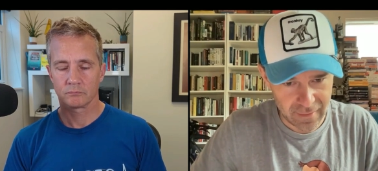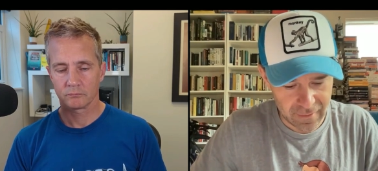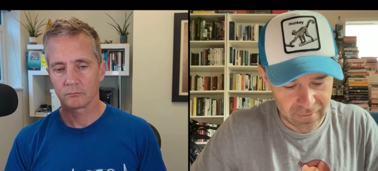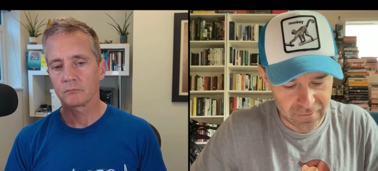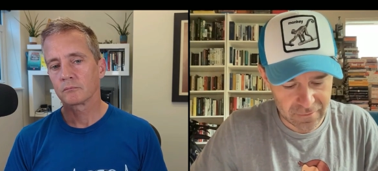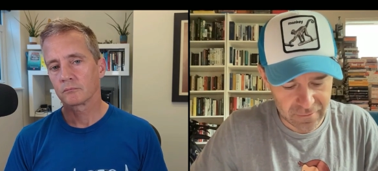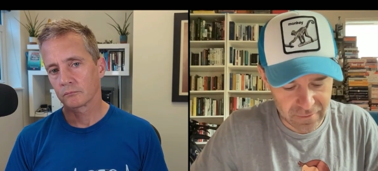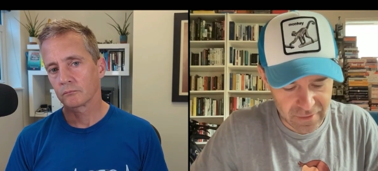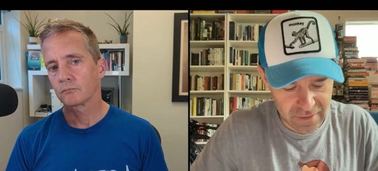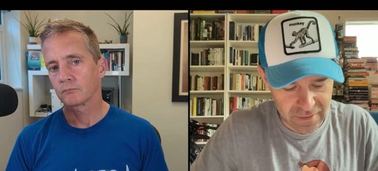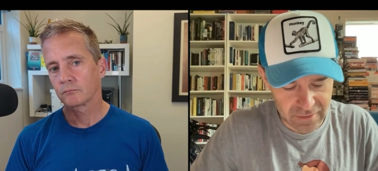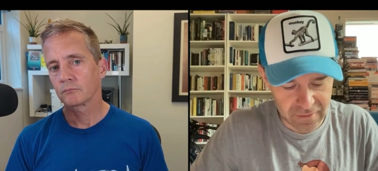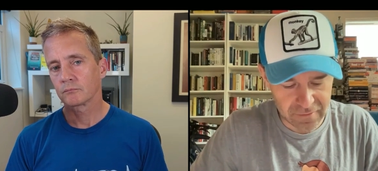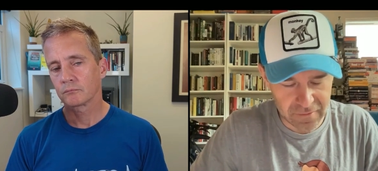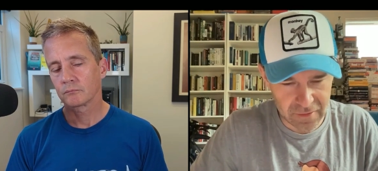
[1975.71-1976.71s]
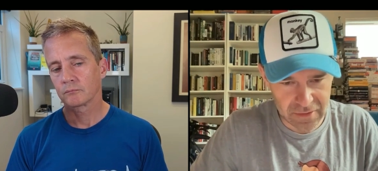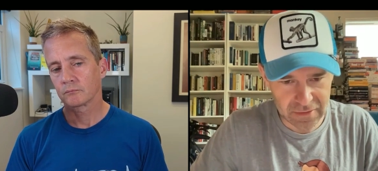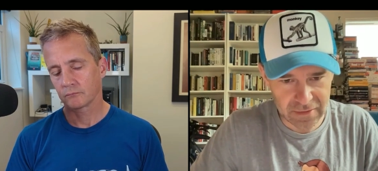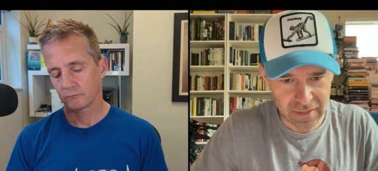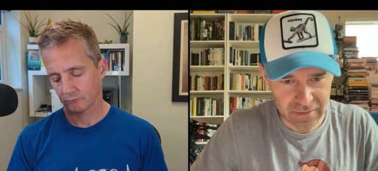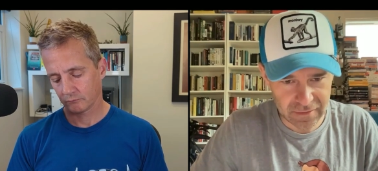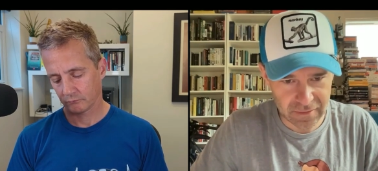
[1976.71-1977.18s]
Speaker 1: really, really
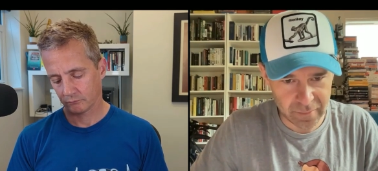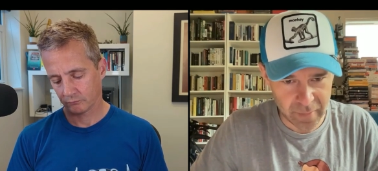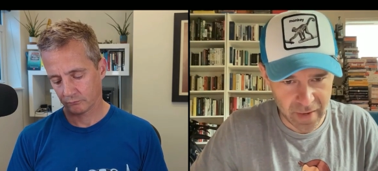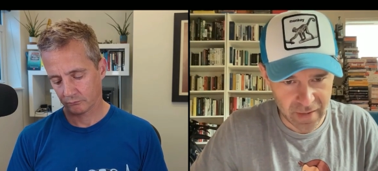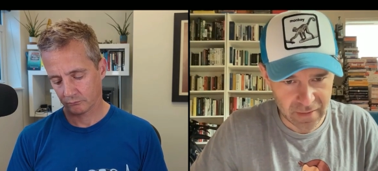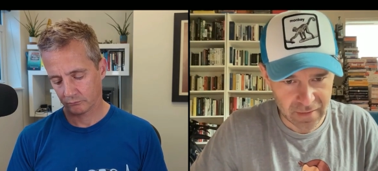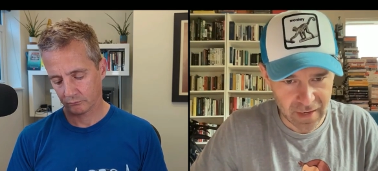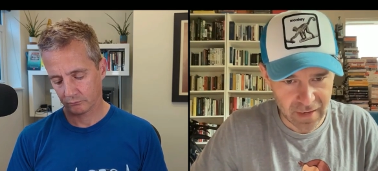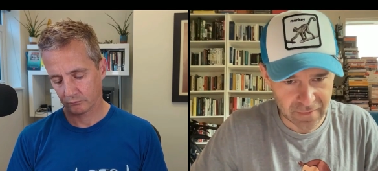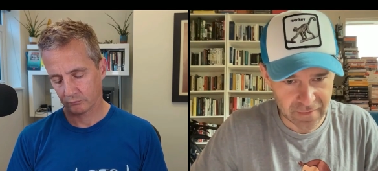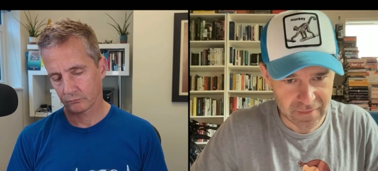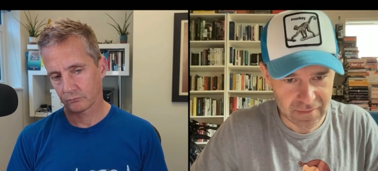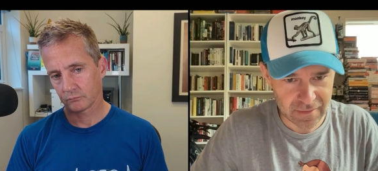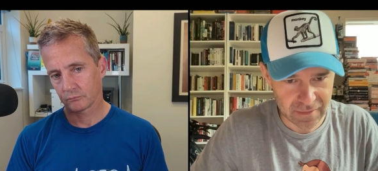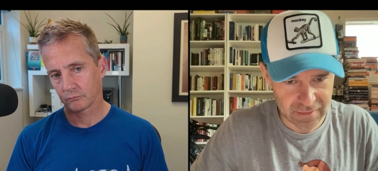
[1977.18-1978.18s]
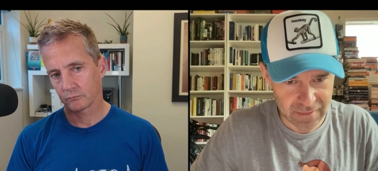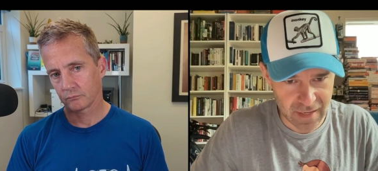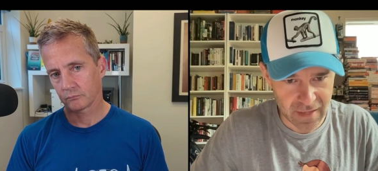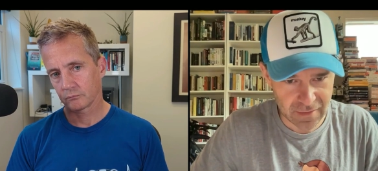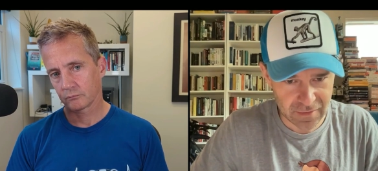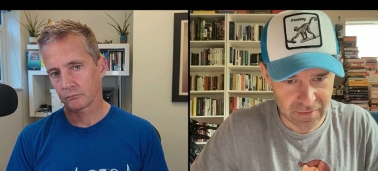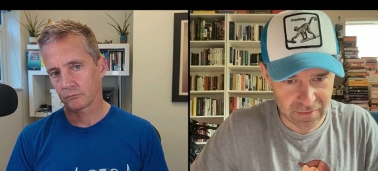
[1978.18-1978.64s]
does depend on the
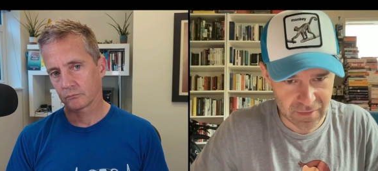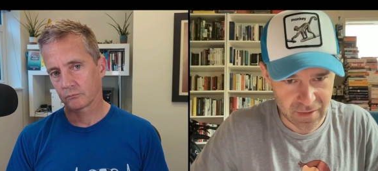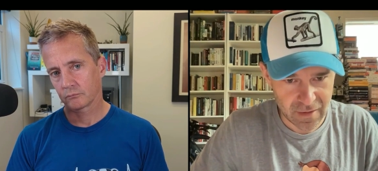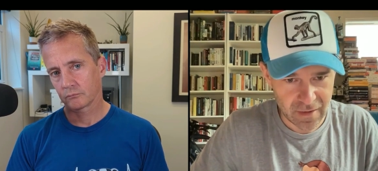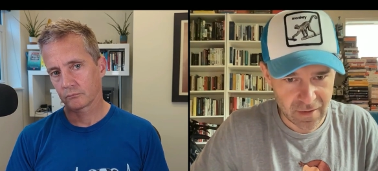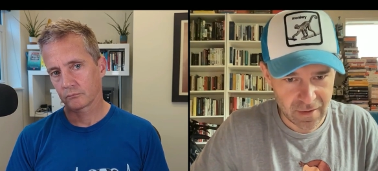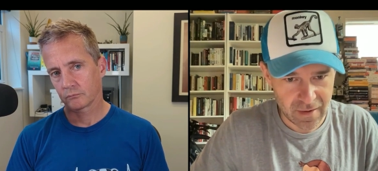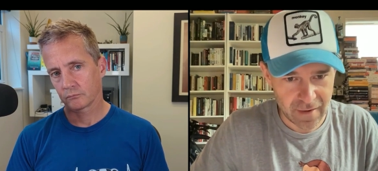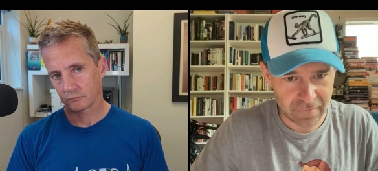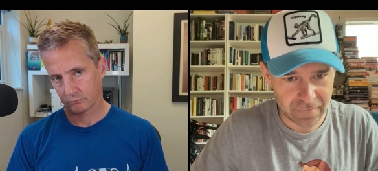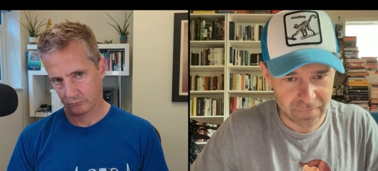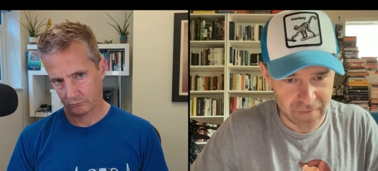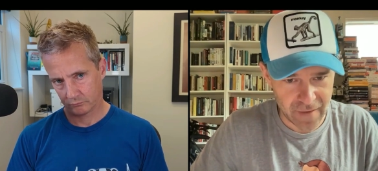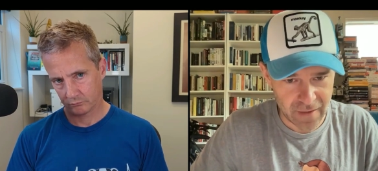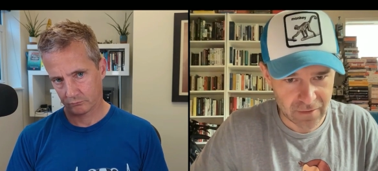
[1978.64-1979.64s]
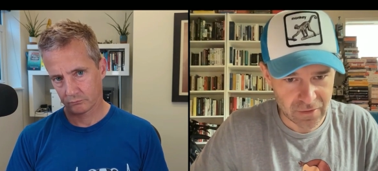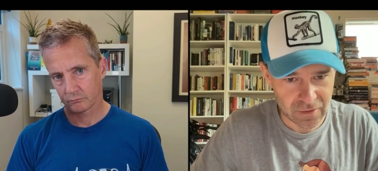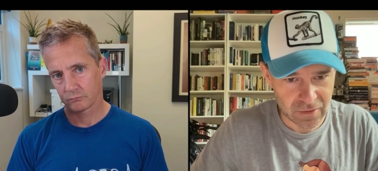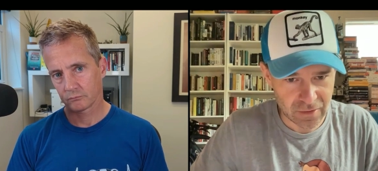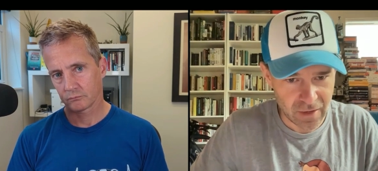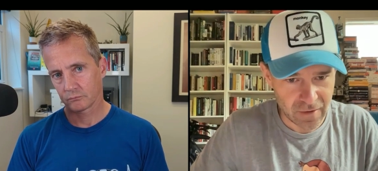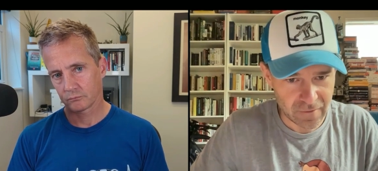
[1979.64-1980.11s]
success and
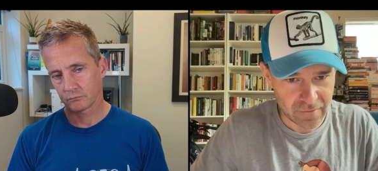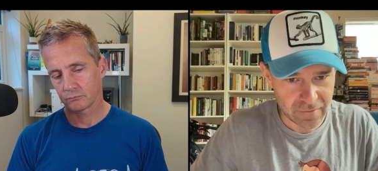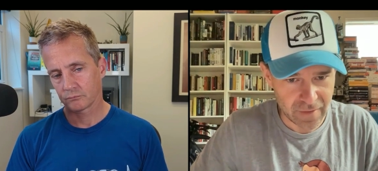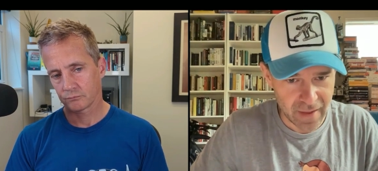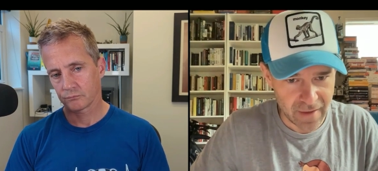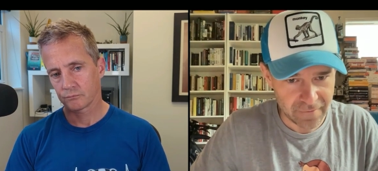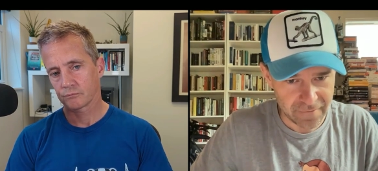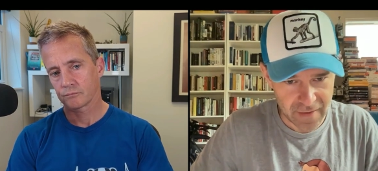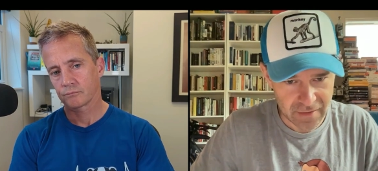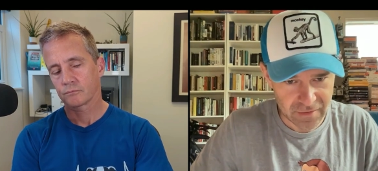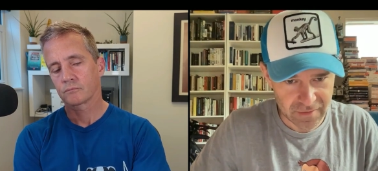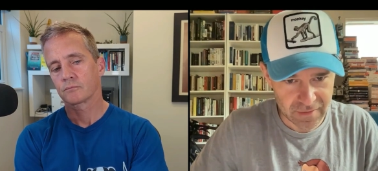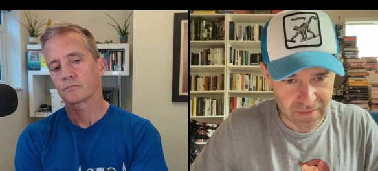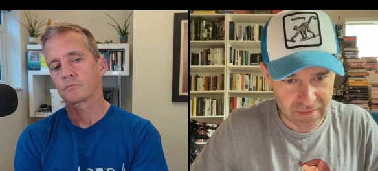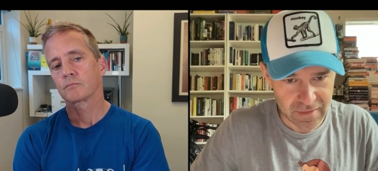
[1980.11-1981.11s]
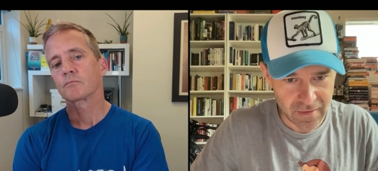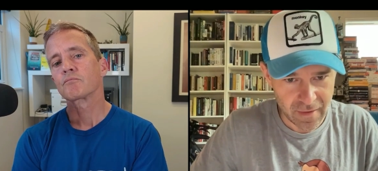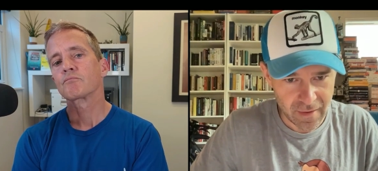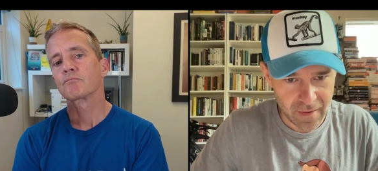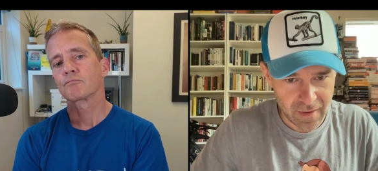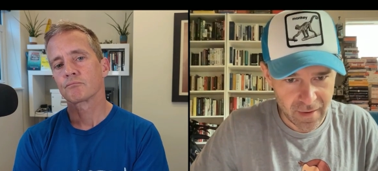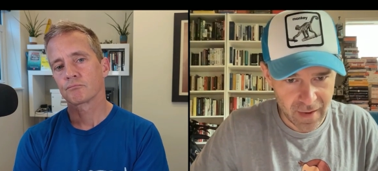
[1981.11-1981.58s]
failure of FSD.
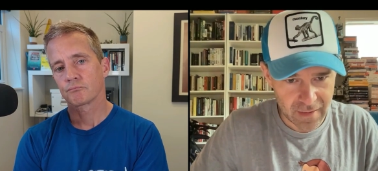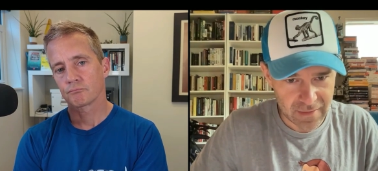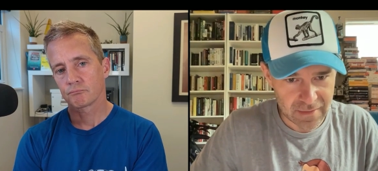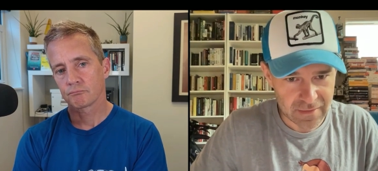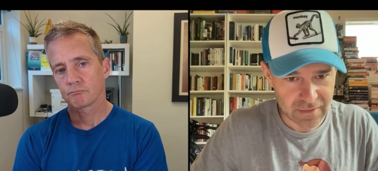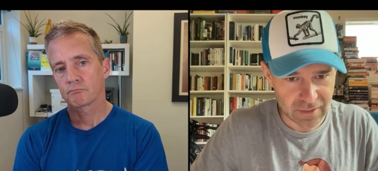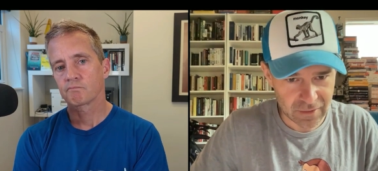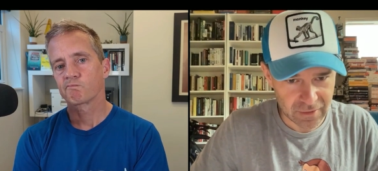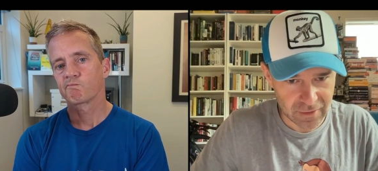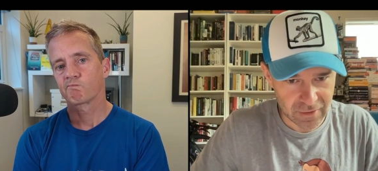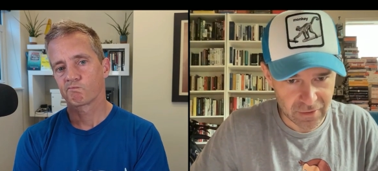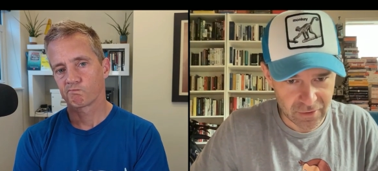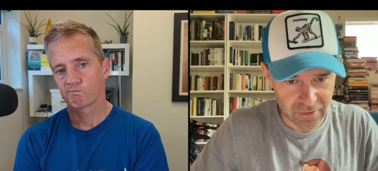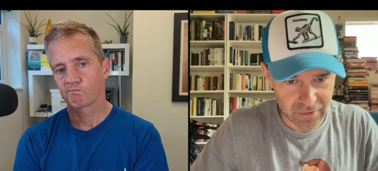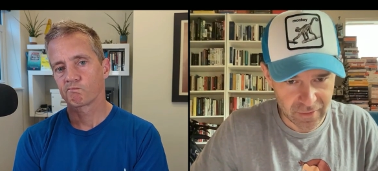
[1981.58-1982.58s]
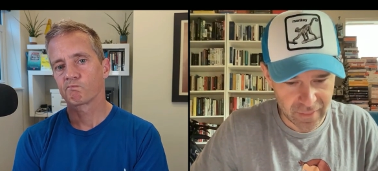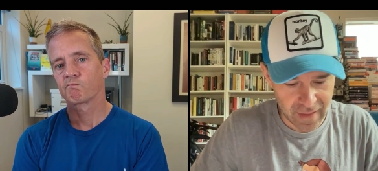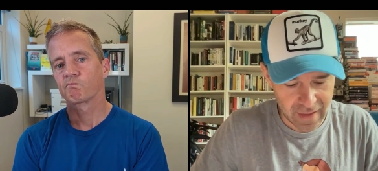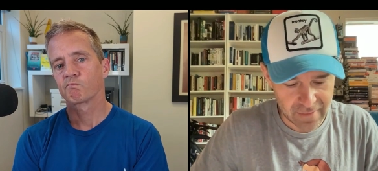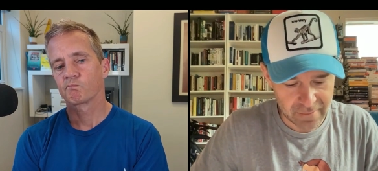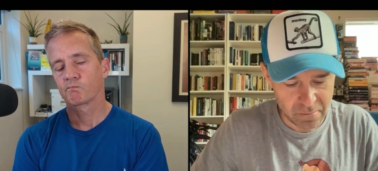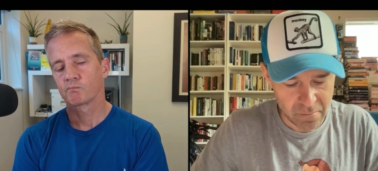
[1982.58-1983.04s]
And it's clear that